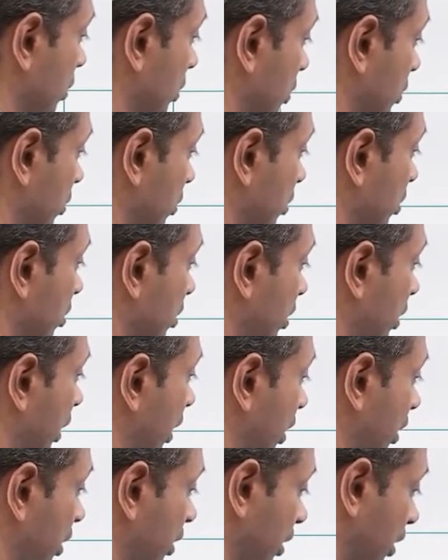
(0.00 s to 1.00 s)
this is
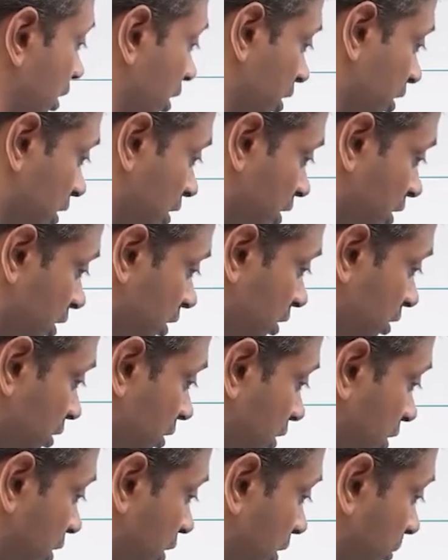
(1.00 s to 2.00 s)
10 here,
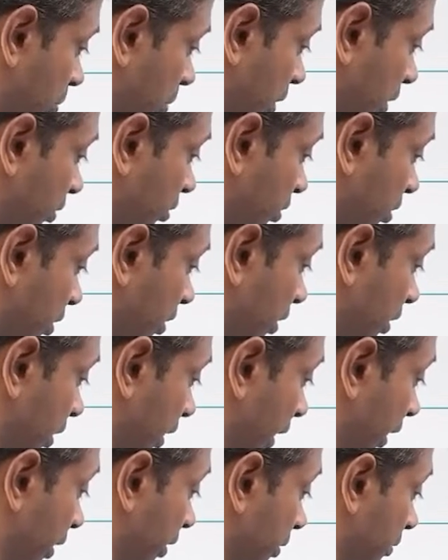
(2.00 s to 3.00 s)
this number is
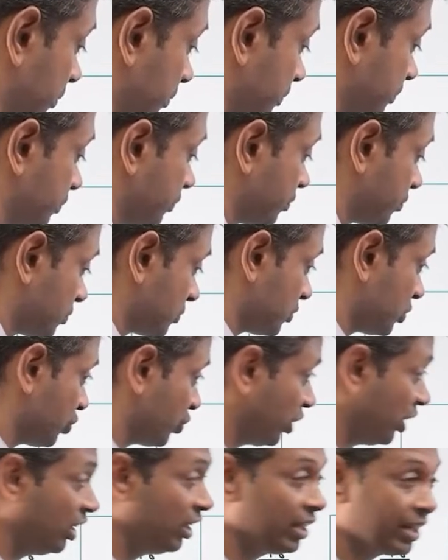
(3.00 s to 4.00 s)
9.
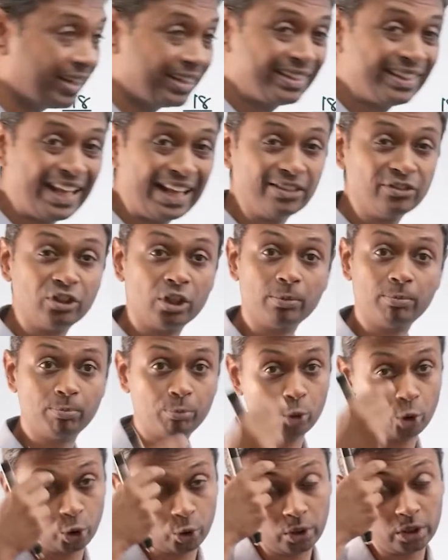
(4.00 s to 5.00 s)
Singer and dancer
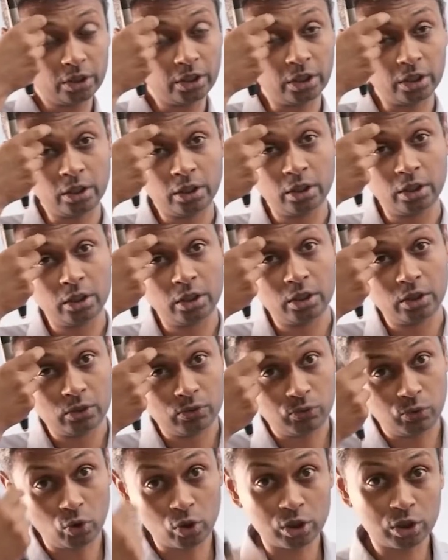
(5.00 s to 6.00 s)
put together
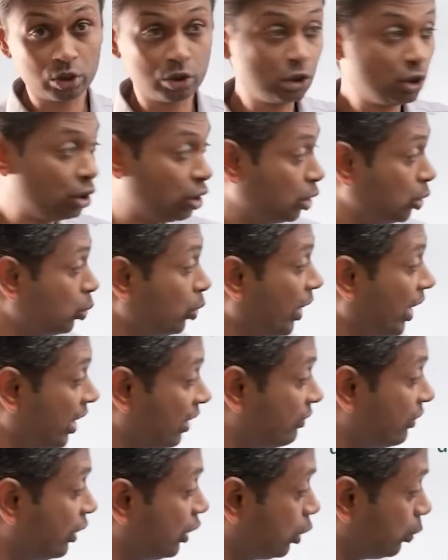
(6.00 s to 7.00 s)
for
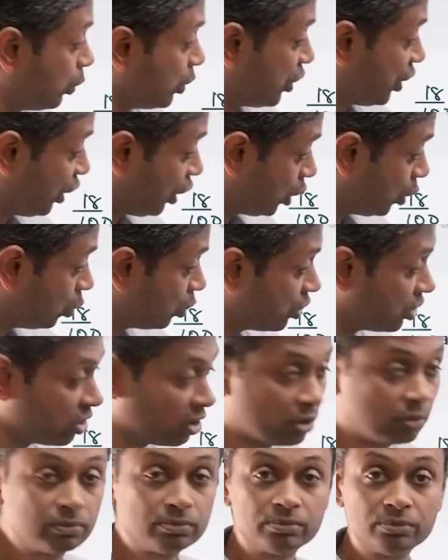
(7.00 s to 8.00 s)
2-day event, which includes
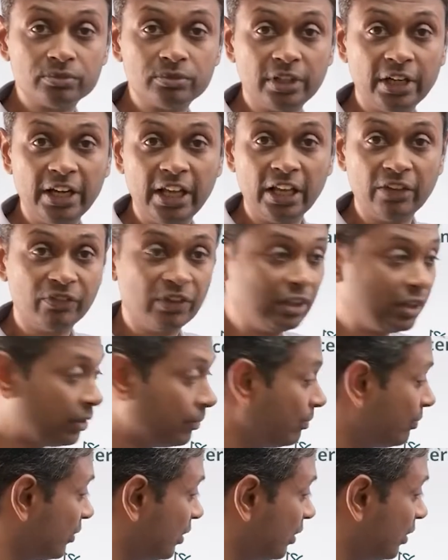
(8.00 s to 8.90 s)
3-day event,